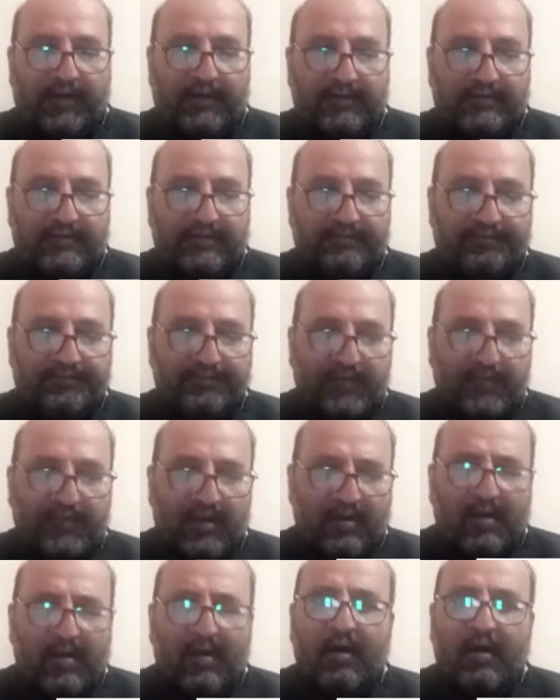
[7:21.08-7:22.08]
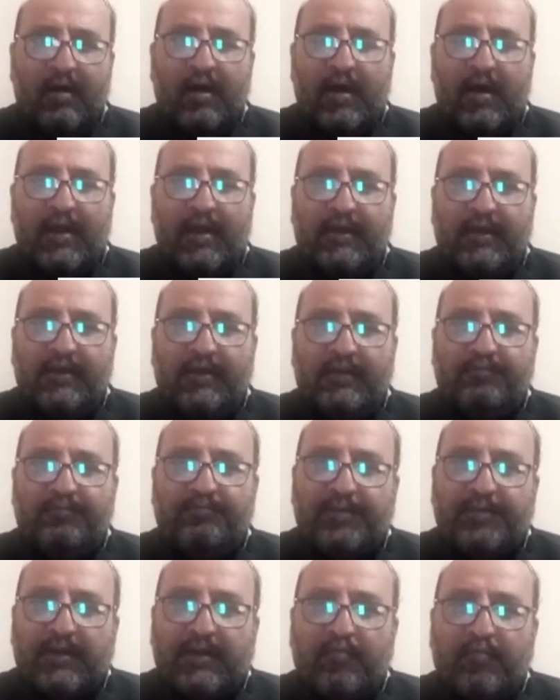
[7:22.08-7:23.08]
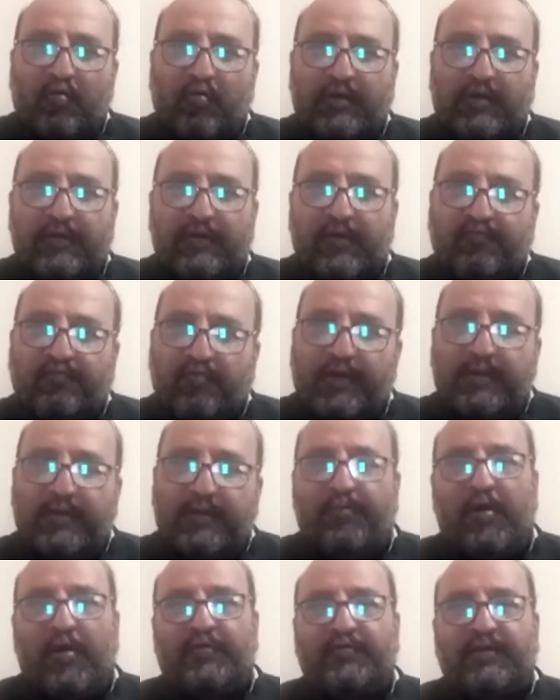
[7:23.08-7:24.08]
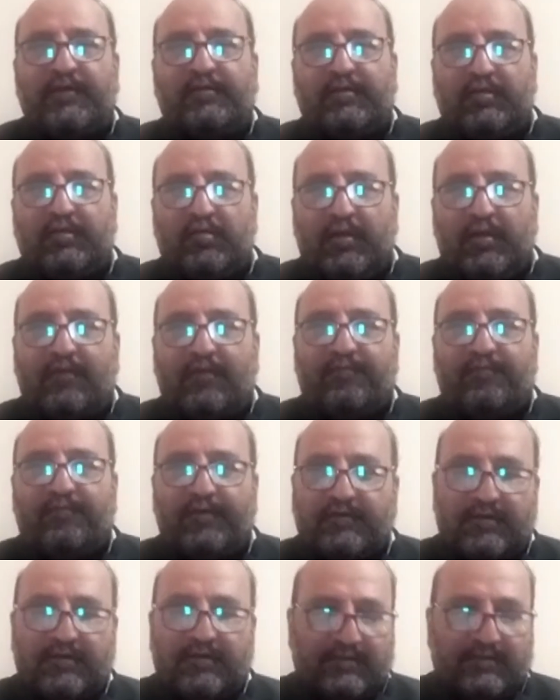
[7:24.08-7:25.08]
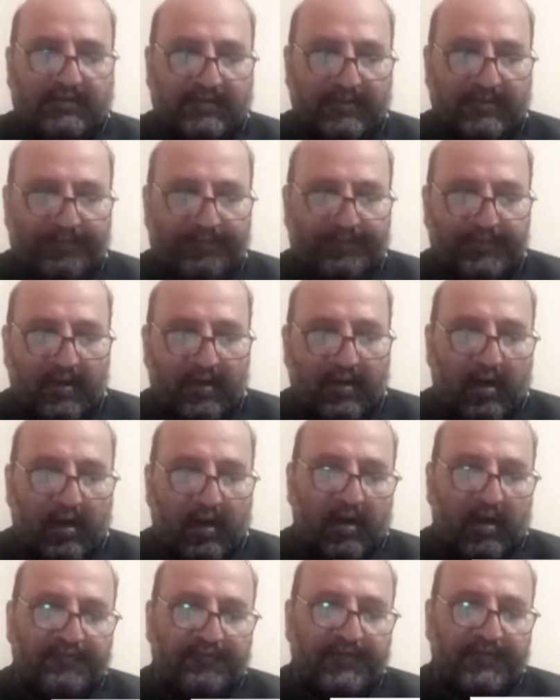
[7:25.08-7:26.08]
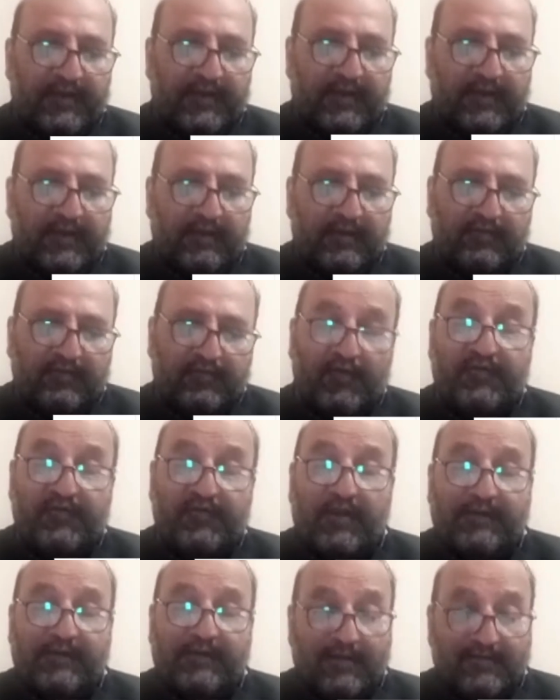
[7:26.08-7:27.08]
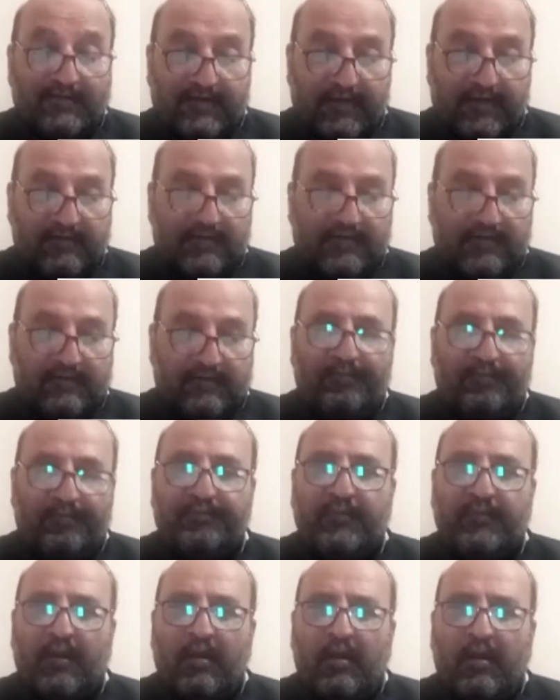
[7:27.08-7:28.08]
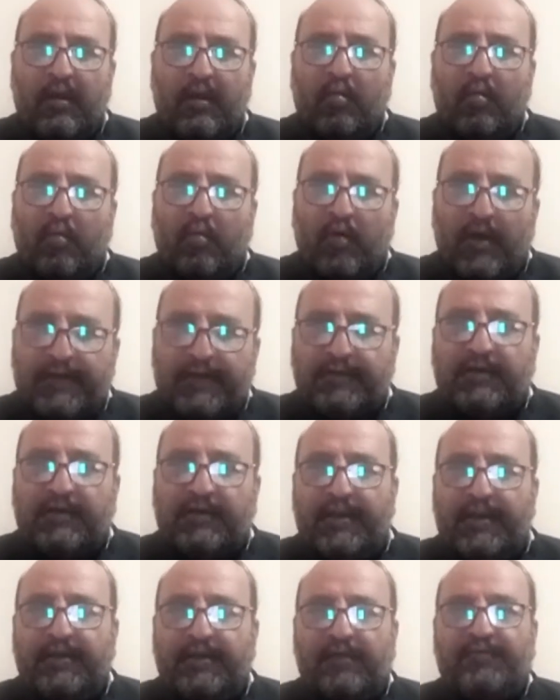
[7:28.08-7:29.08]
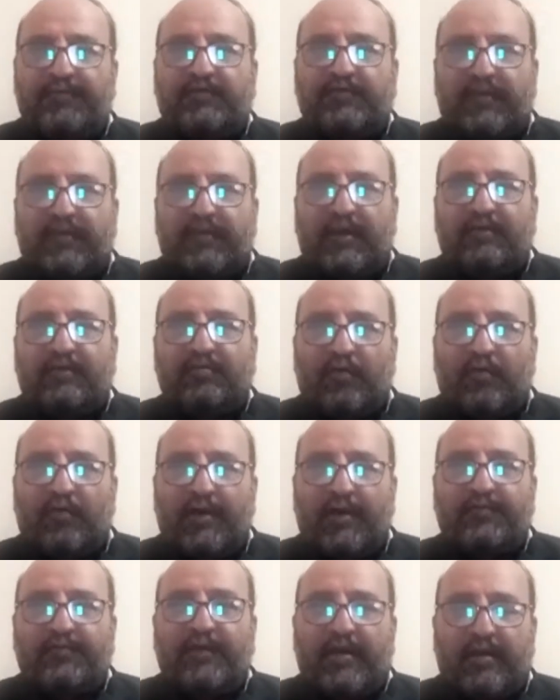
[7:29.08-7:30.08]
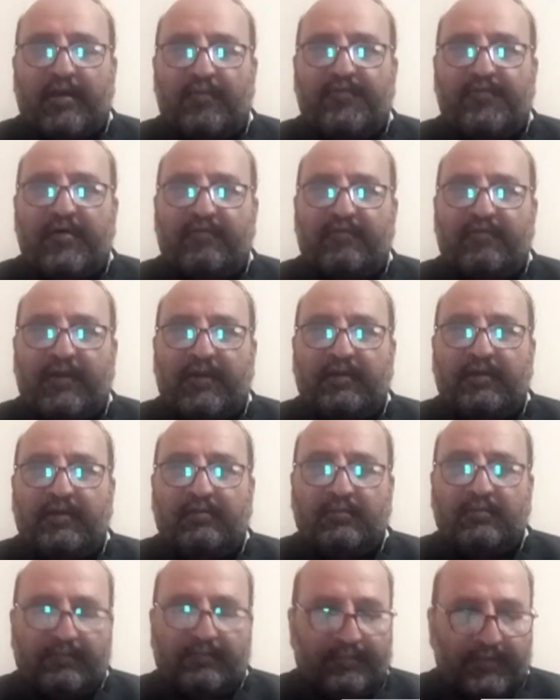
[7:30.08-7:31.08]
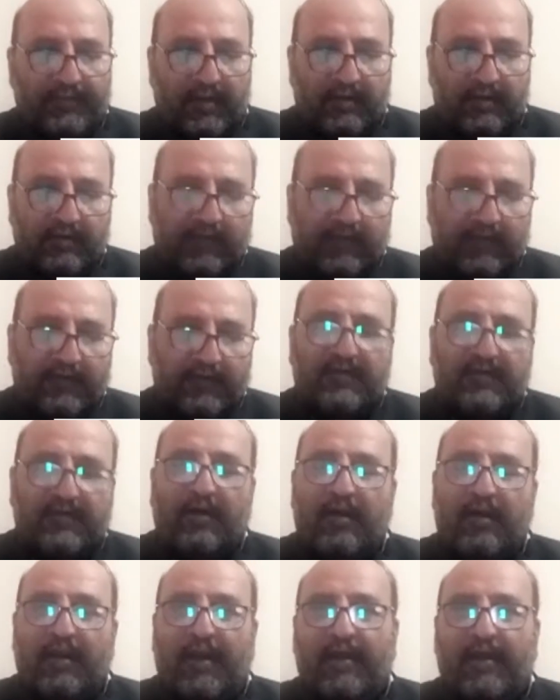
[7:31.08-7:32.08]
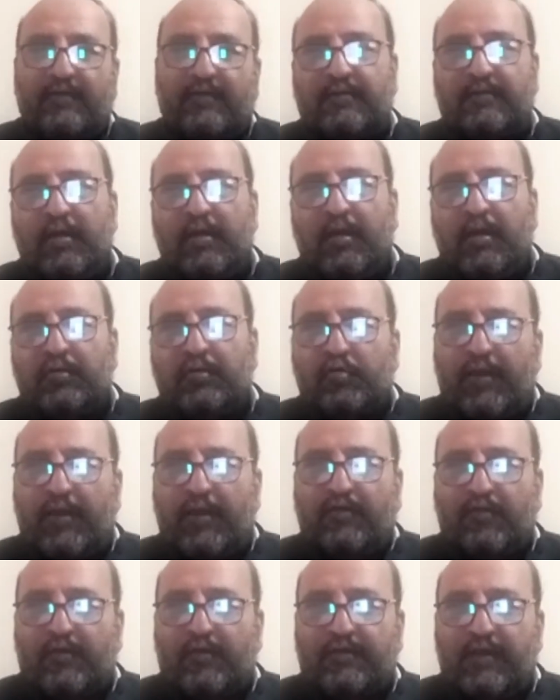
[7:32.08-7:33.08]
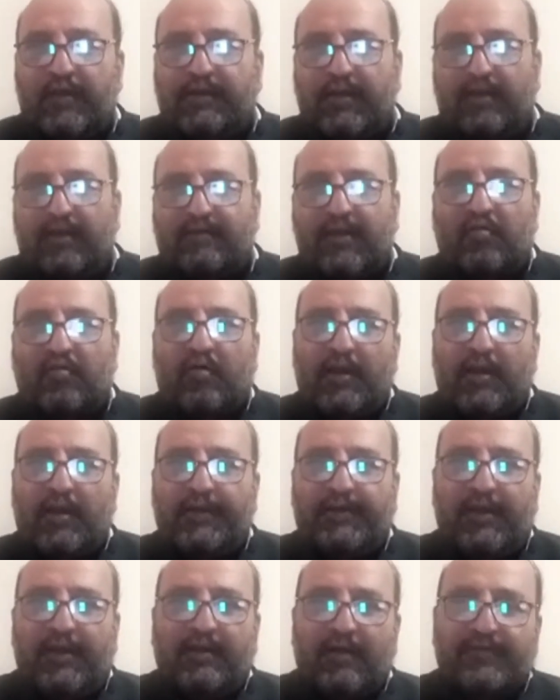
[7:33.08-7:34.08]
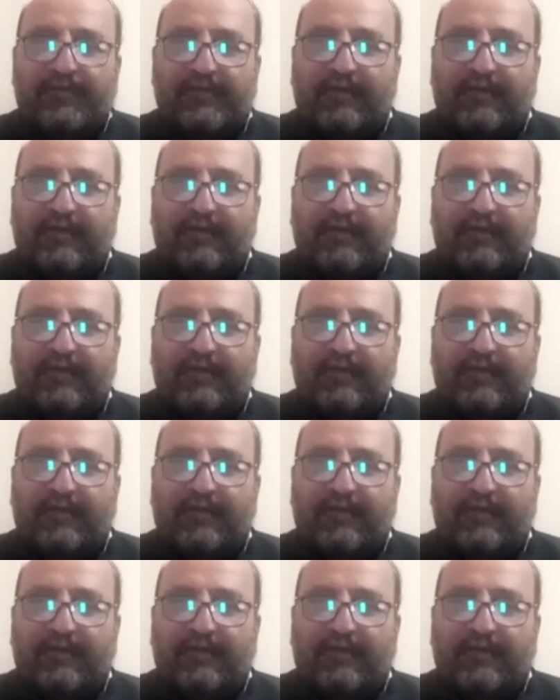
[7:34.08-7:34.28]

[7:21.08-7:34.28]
is encroached every part of human activity, encroached every part of every professional activities, and we have come to a conclusion that they have accepted, we have embraced technology for